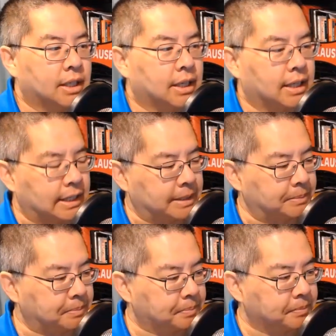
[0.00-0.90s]

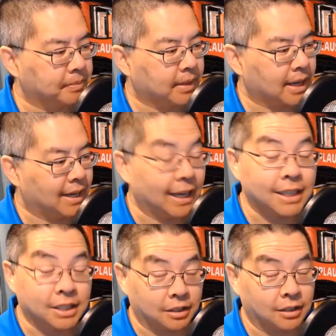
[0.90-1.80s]
It
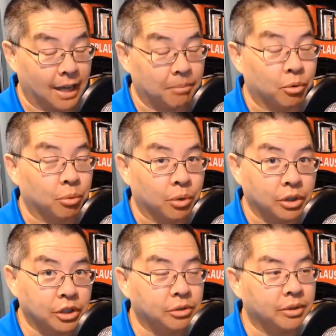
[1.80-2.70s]
is a lot more work
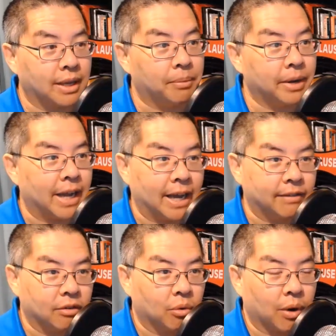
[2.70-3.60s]
to do it that way, and it
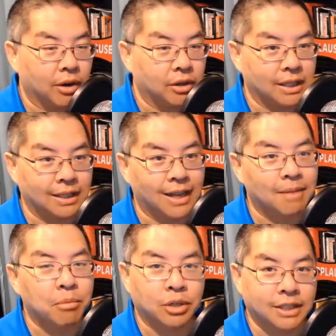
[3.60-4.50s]
requires a lot
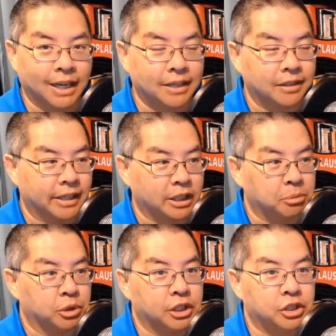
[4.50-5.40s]
more technical
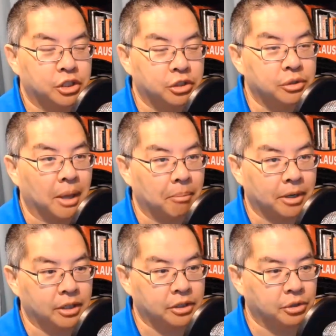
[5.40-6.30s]
expertise to do that
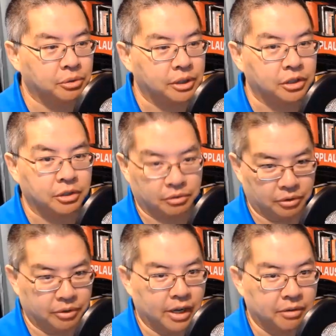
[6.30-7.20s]
because you need to
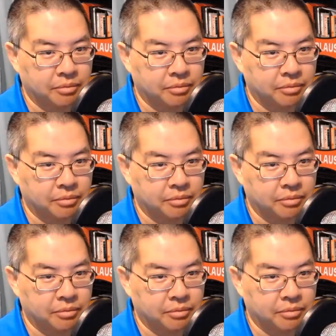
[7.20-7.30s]
learn how